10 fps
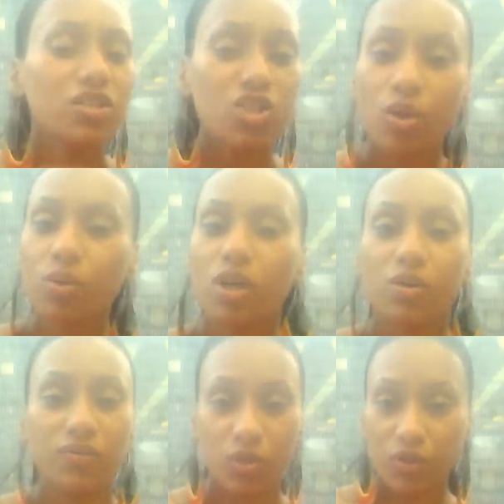Don't
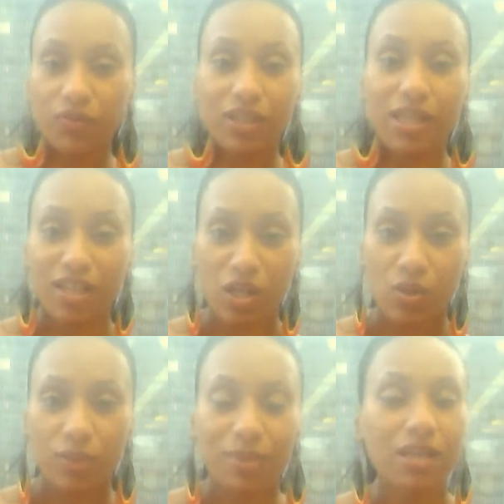go if you don't feel like
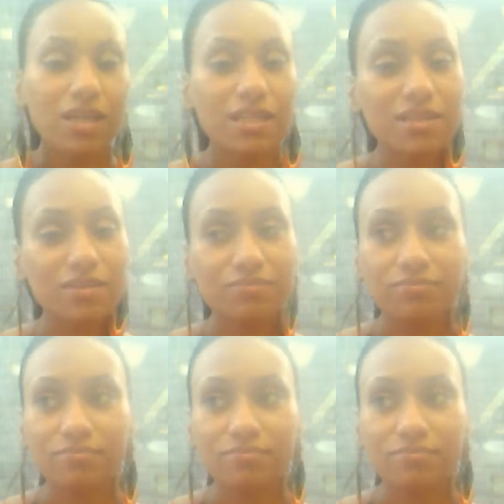going because